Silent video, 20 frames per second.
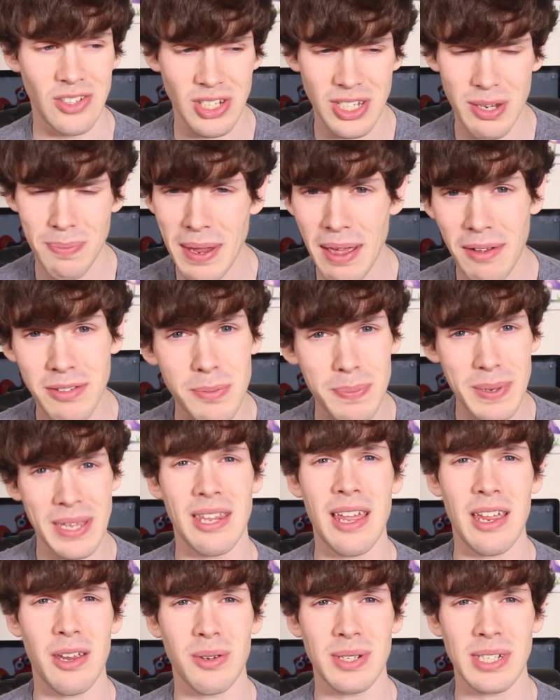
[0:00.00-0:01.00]
and just to be able to
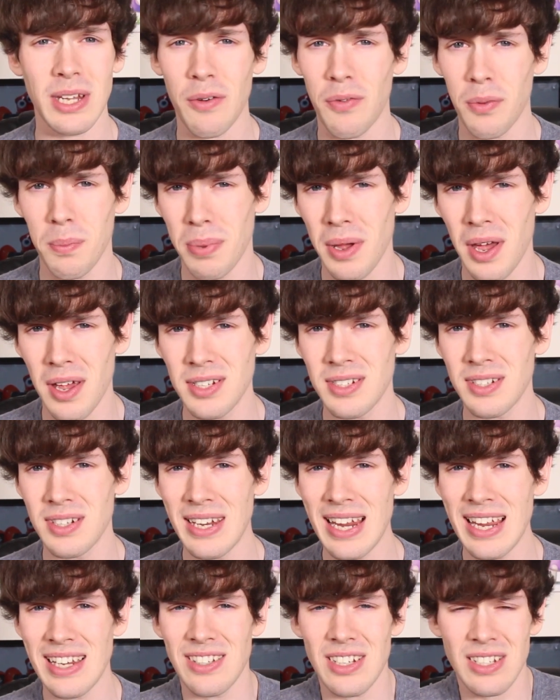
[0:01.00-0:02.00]
be there yourself in
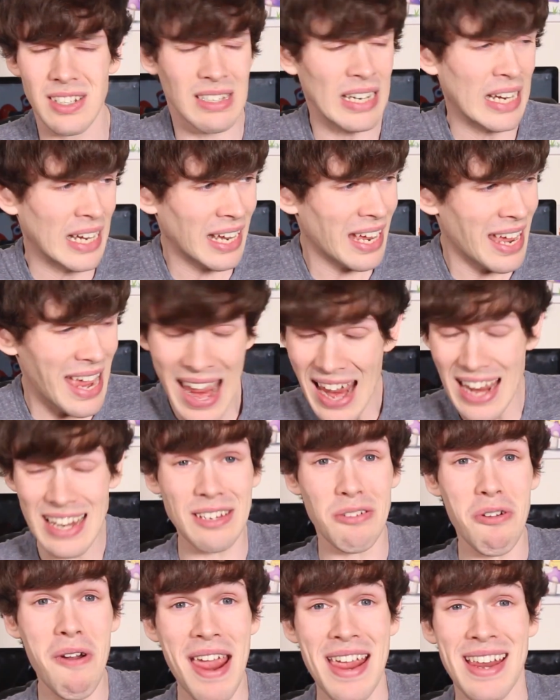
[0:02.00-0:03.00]
person,
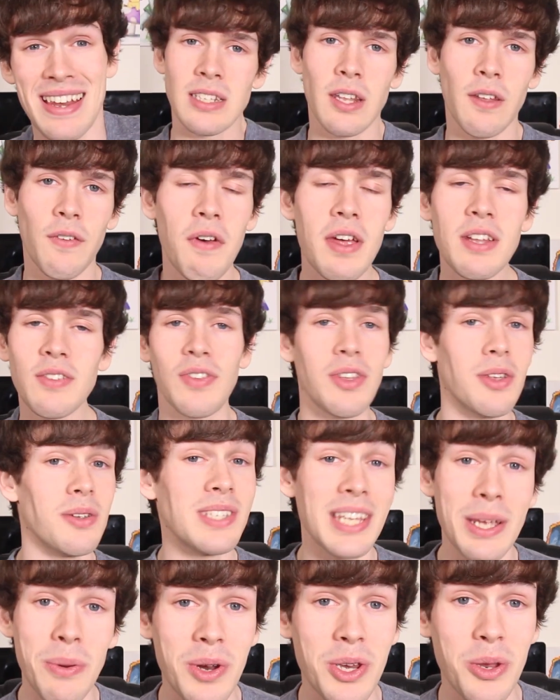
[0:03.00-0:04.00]
it's great. So the first thing
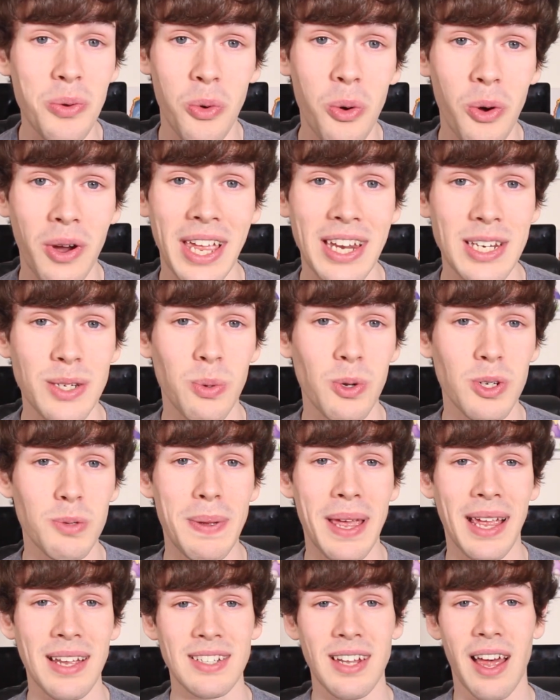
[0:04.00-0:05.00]
you see when you walk in towards
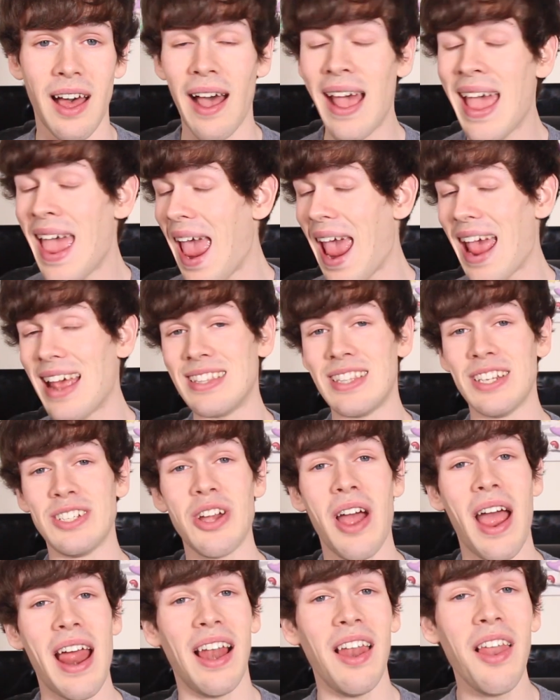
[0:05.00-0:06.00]
Pixar is the
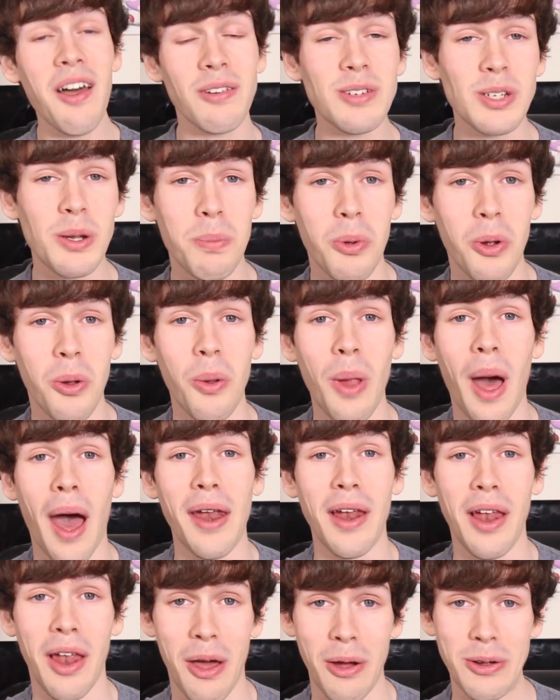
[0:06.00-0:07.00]
giant Luxo ball
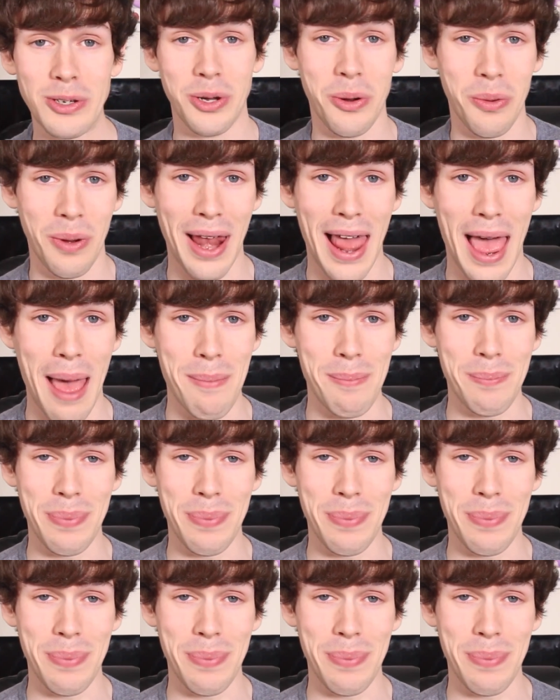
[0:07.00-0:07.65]
and Luxo land.